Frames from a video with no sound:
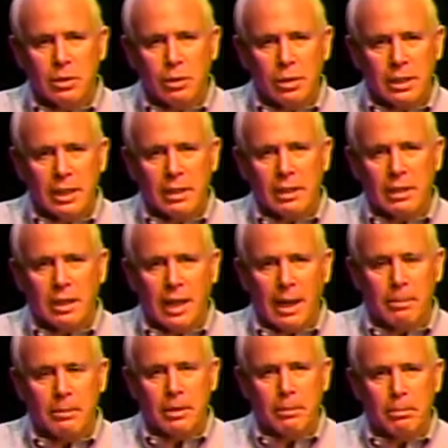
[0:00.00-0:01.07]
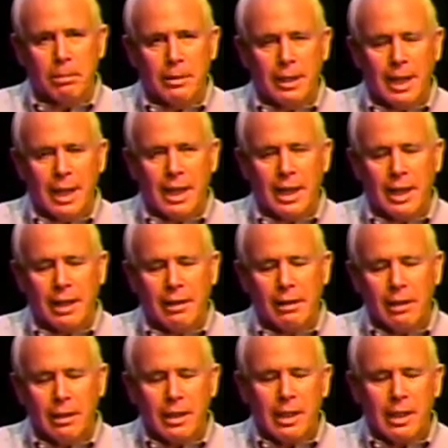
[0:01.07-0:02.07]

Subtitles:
look at Clapton play